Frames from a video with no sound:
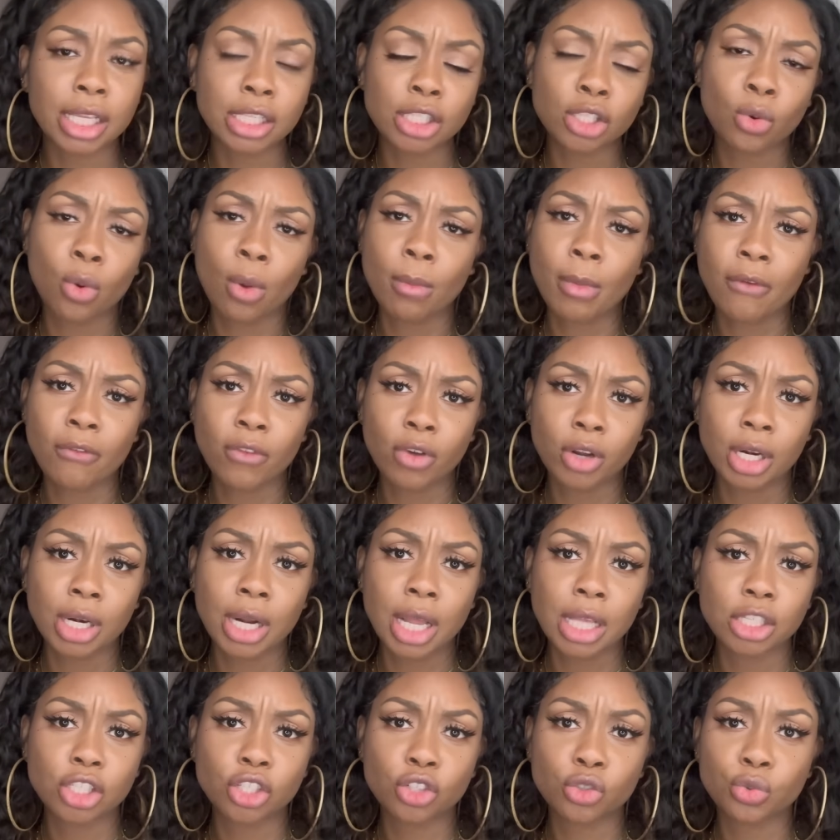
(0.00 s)
I still want my
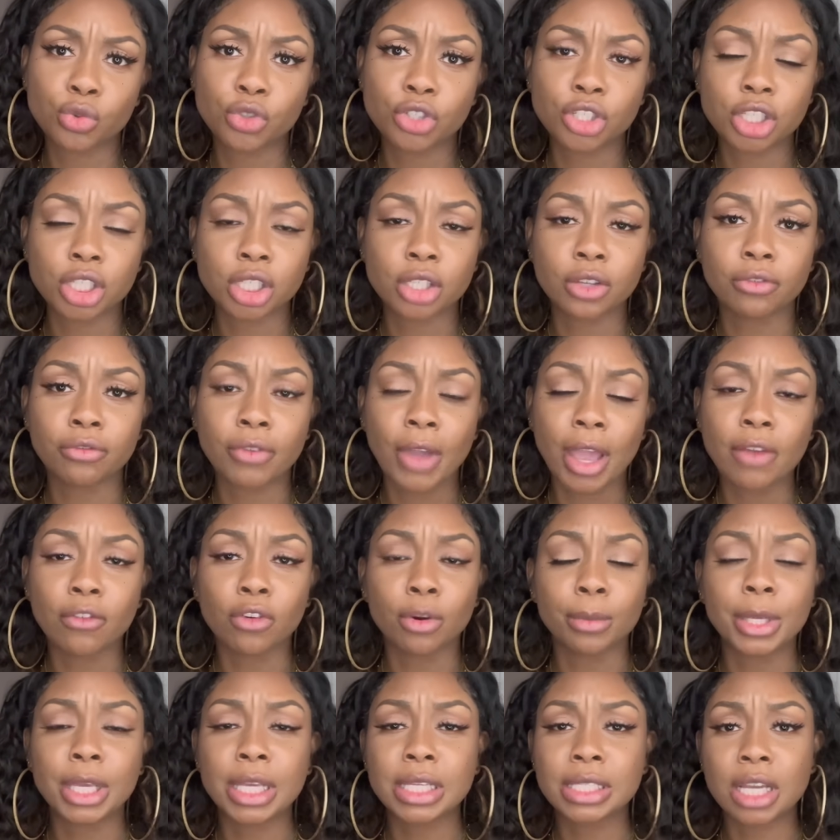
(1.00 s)
$40. This was just a
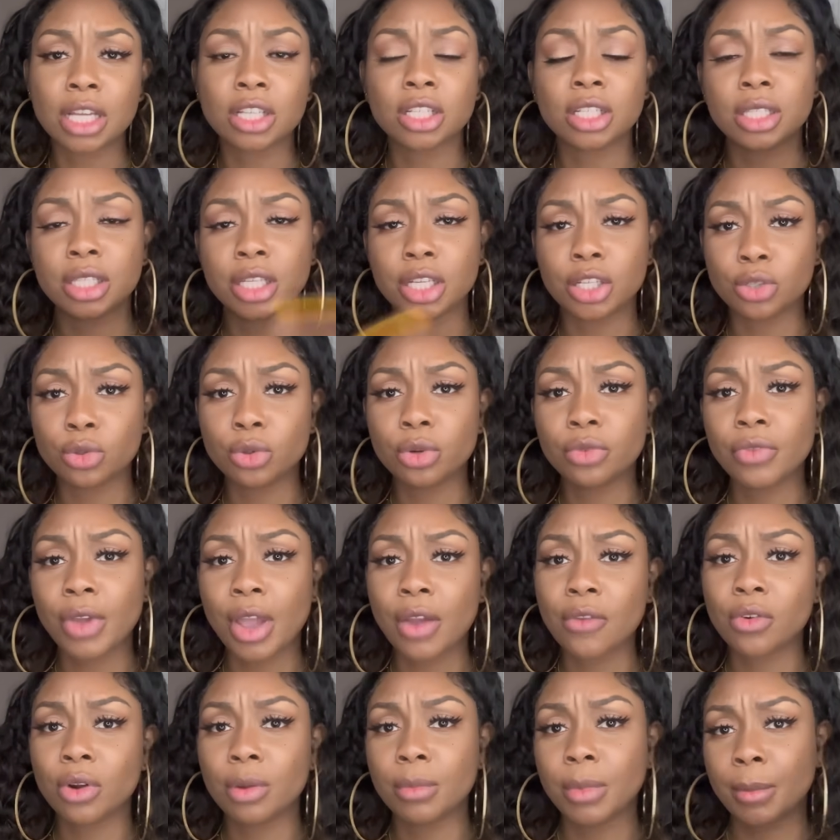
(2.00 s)
favor because I just did you a
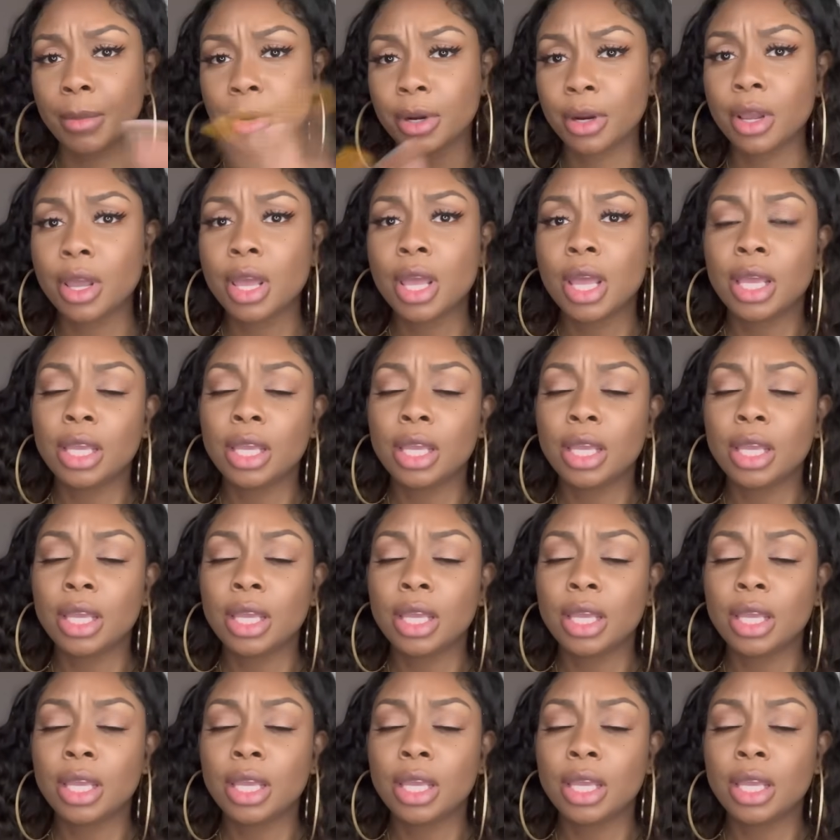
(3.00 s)
favor, remember?